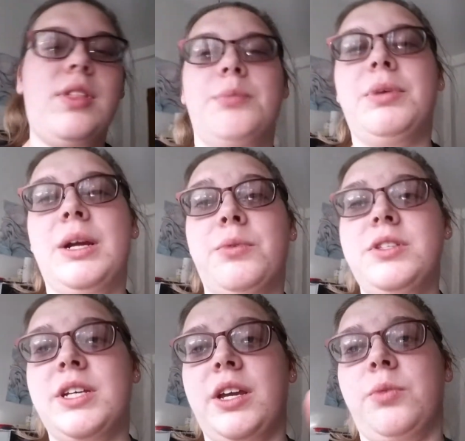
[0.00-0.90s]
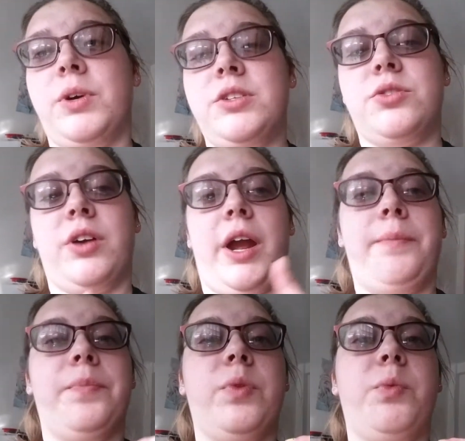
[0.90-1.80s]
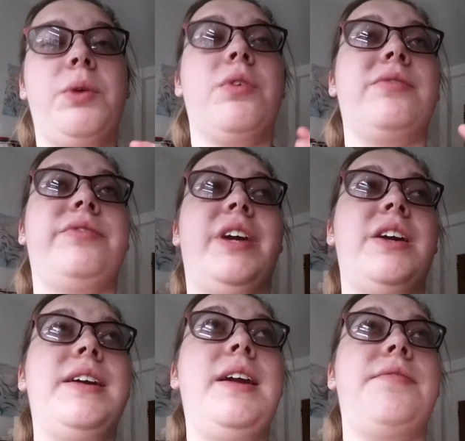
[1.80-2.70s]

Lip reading: But I will tell you one story. We were very,